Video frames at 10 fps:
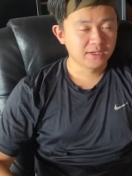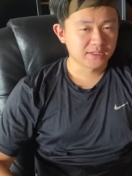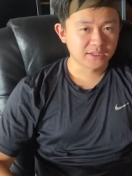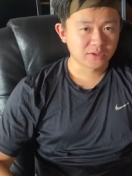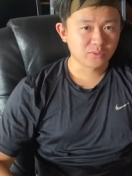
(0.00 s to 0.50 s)

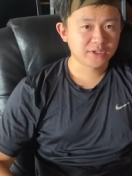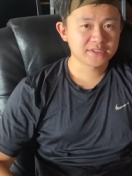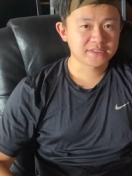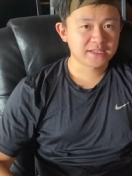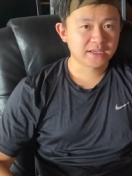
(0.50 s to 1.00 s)
Now, what
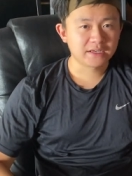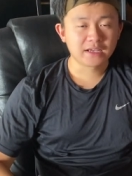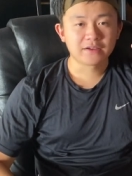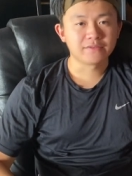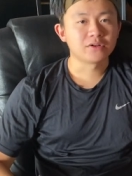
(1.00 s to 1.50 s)
is that?
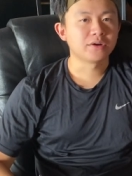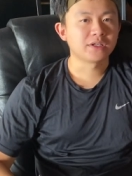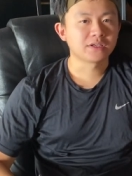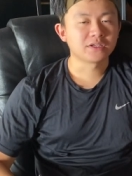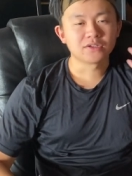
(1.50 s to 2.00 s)
I have no idea.